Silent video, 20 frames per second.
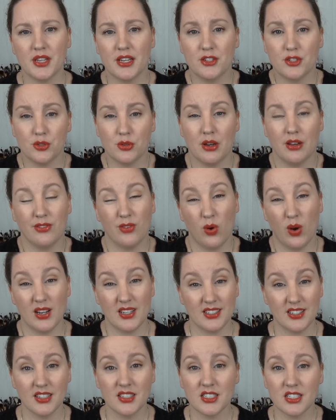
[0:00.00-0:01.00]
I do have
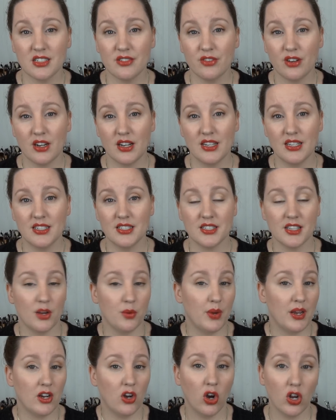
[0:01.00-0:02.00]
quite sensitive eyes, I
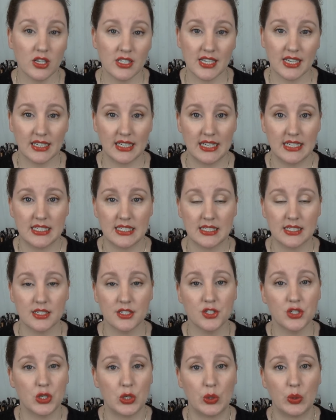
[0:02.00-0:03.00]
wear contact
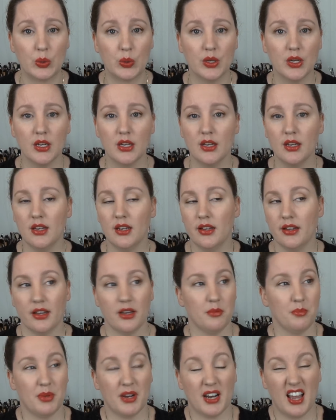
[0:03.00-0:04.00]
lenses too,
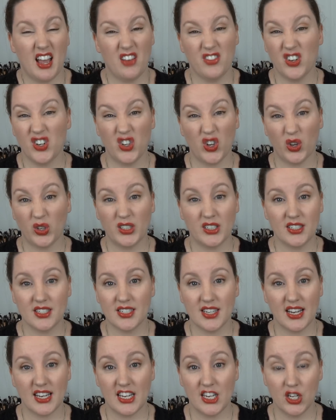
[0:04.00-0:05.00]
but I haven't
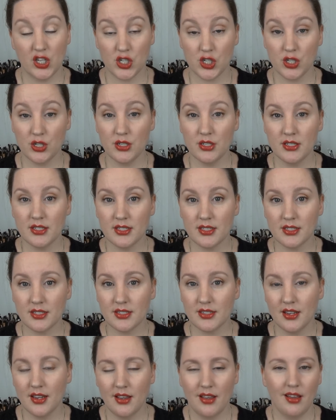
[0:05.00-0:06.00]
noticed any issues.